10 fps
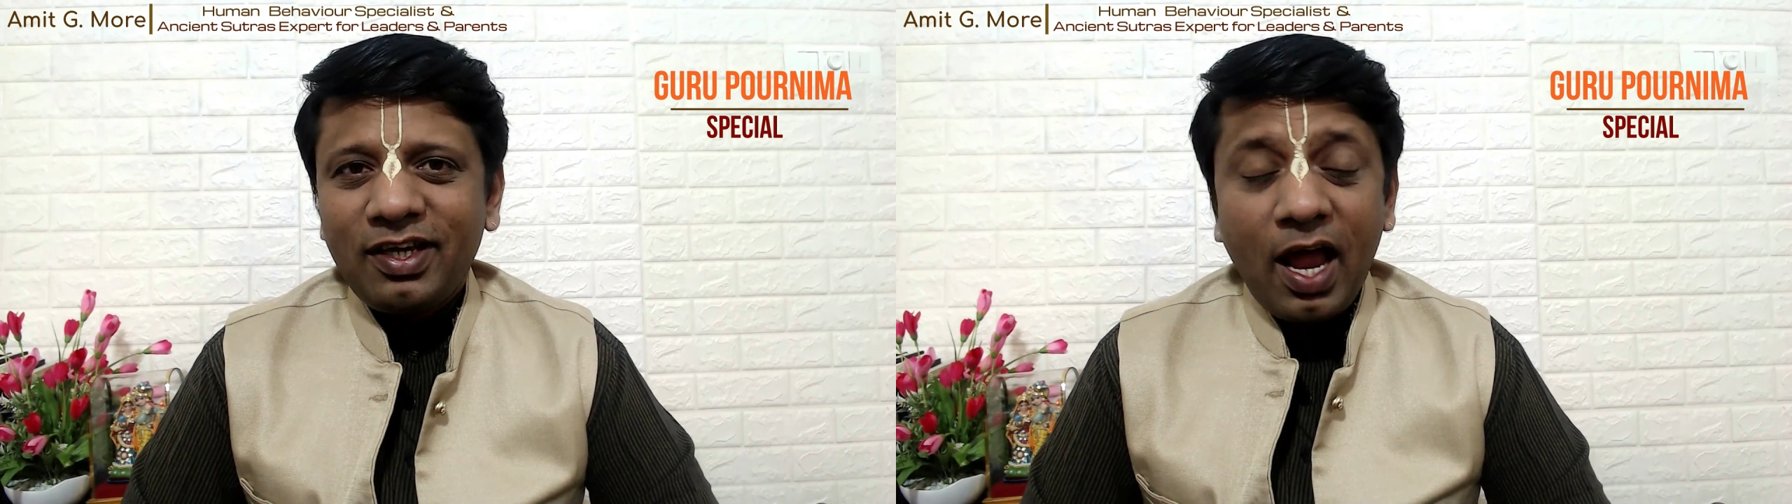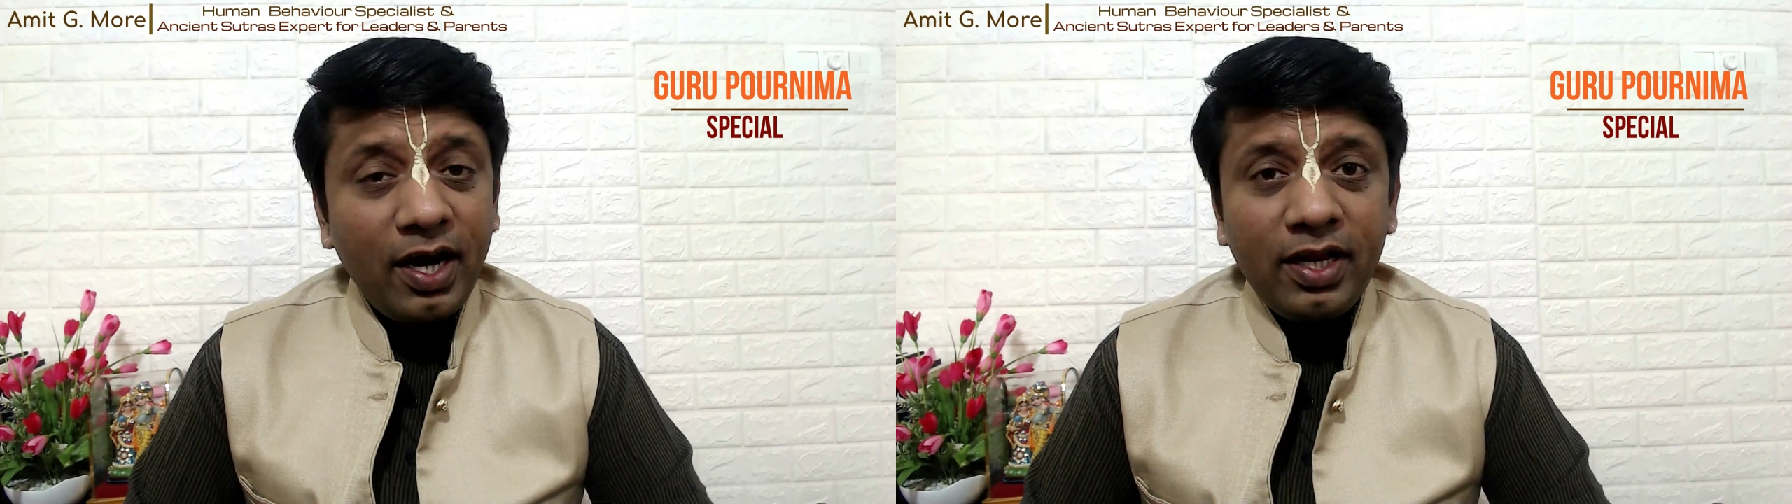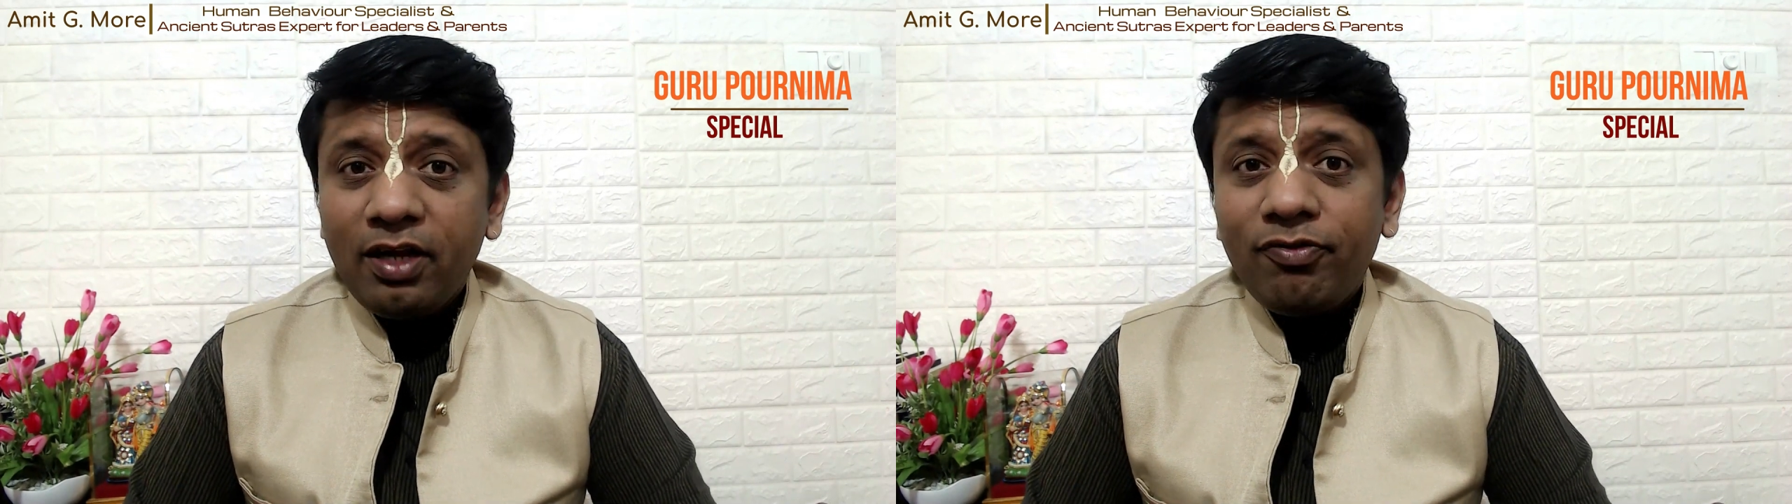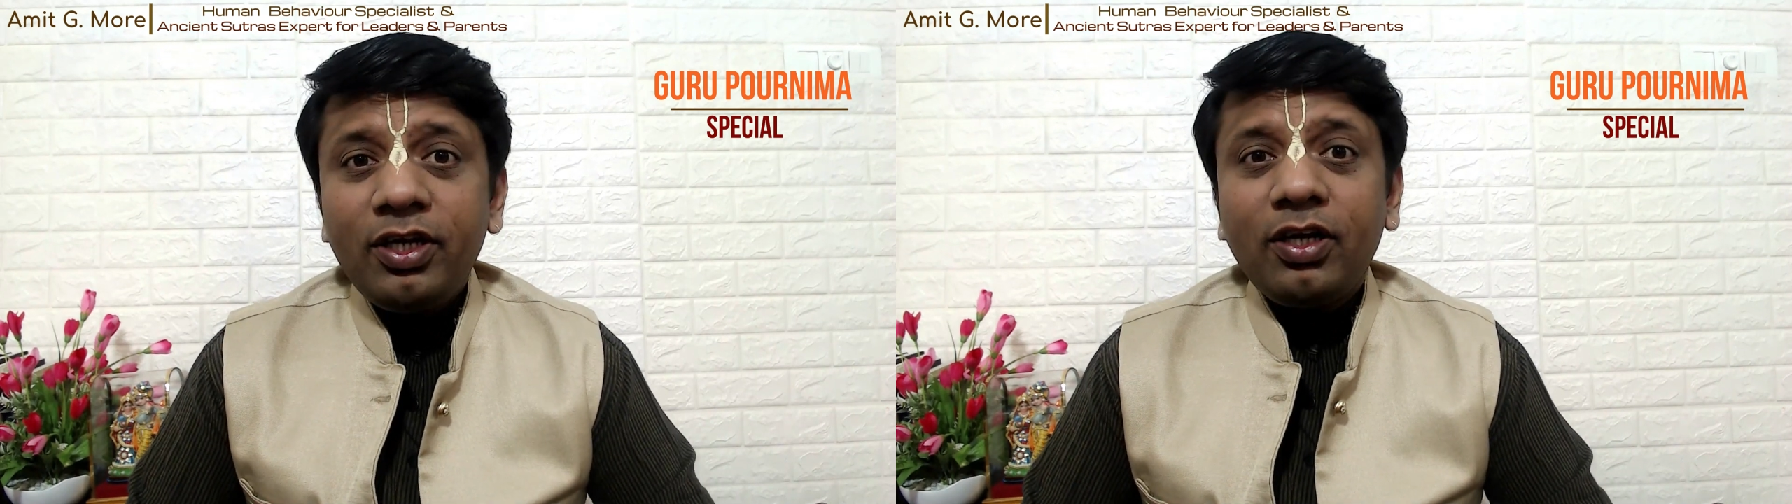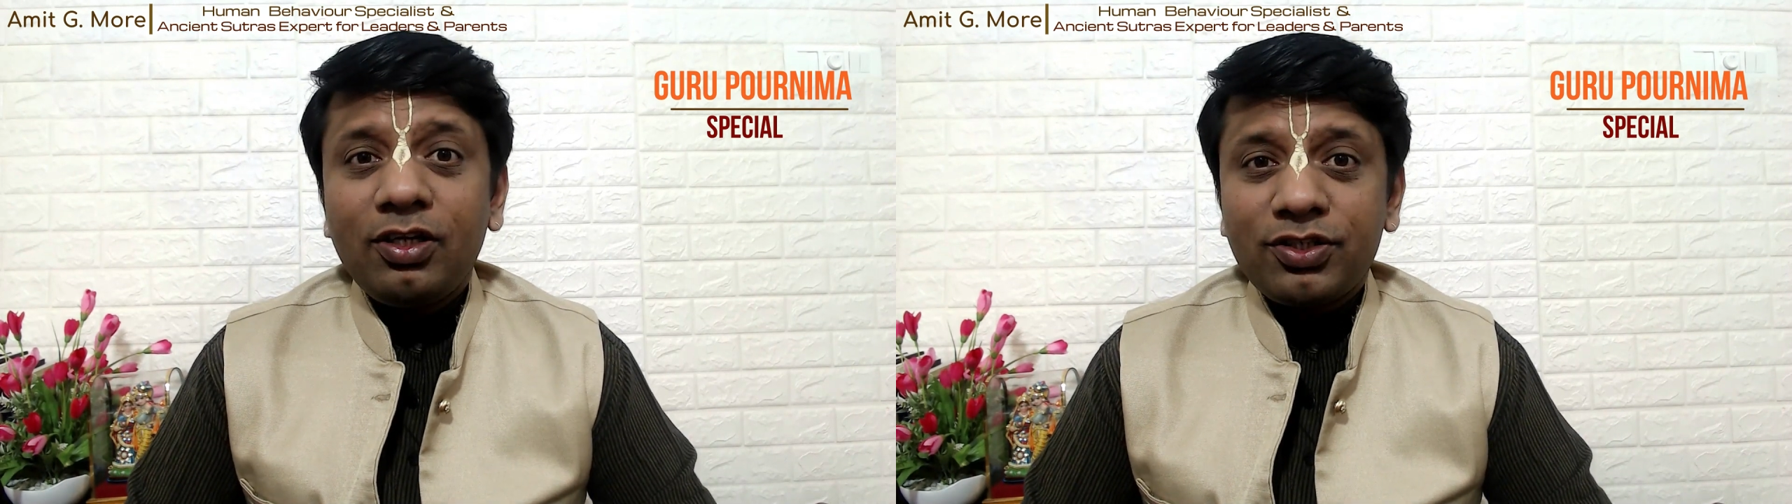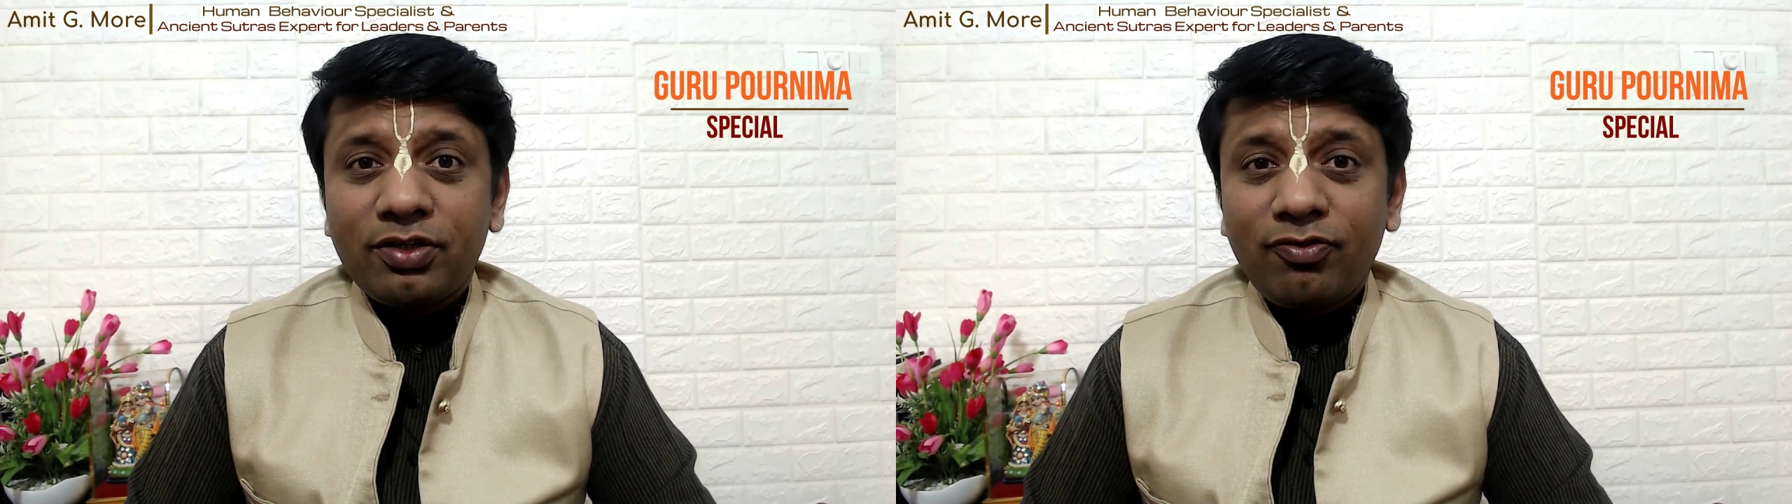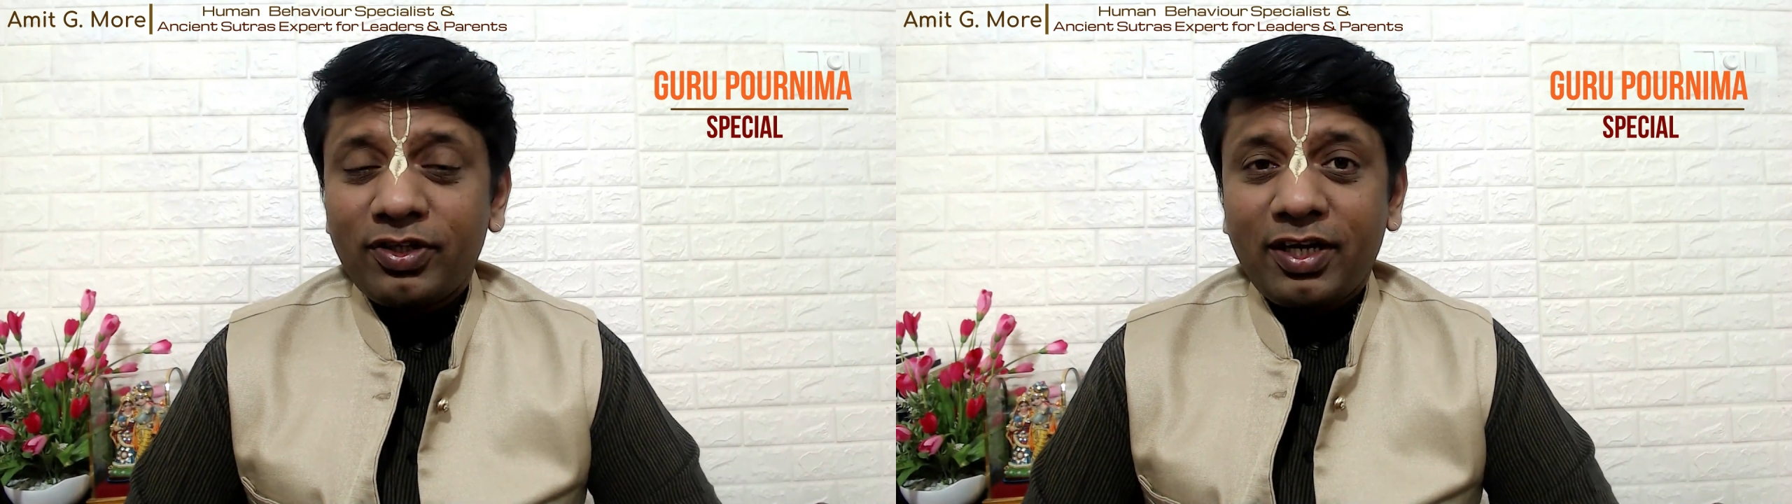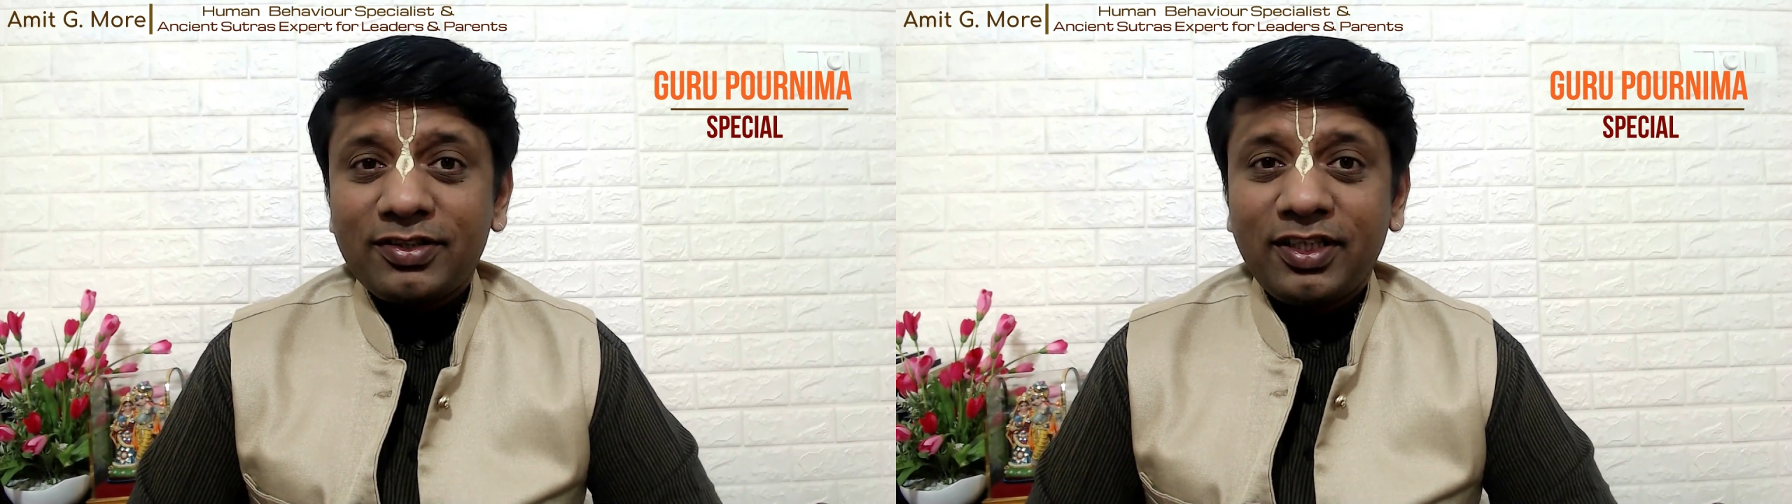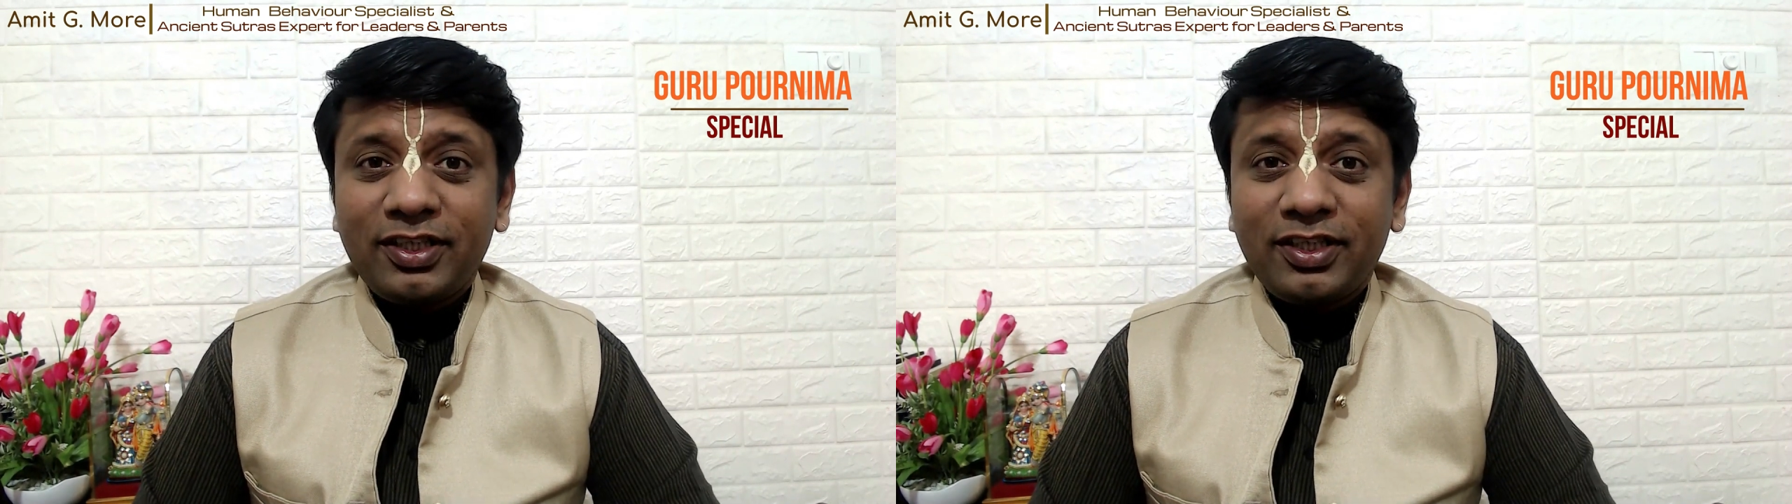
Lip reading: and in every culture for that sake.